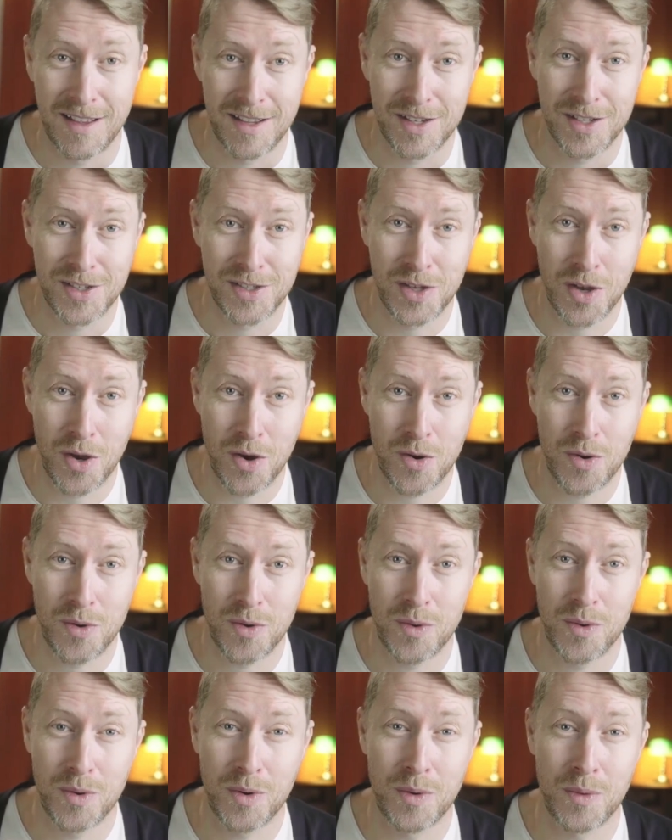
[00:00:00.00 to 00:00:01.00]
So
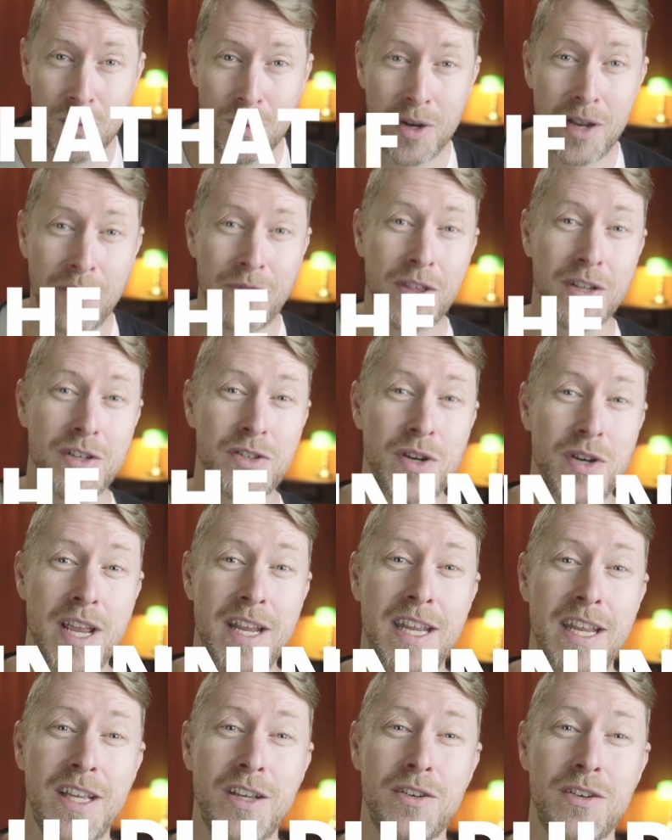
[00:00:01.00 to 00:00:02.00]
what if the
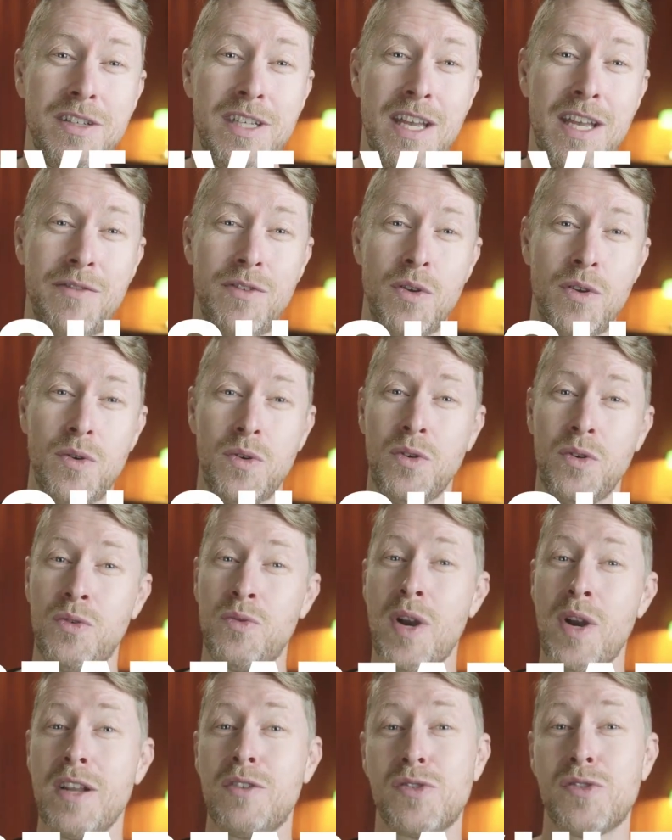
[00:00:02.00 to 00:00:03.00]
training could give you
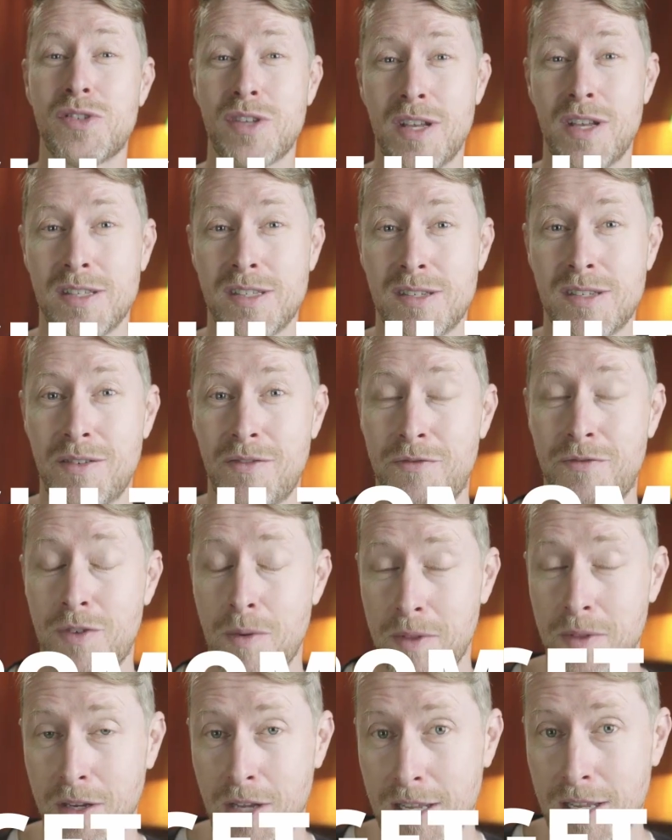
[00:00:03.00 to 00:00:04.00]
great results from
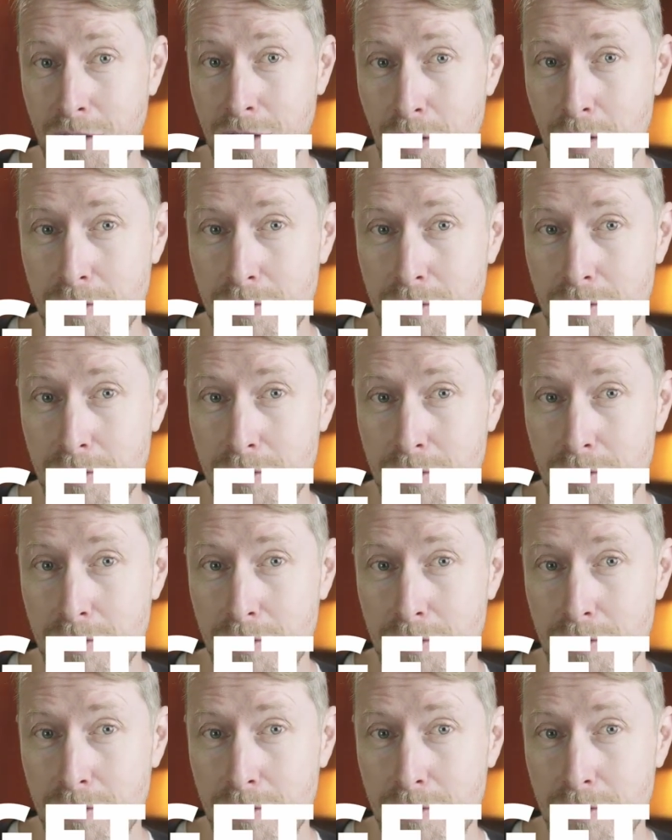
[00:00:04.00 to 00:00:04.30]
the get-go?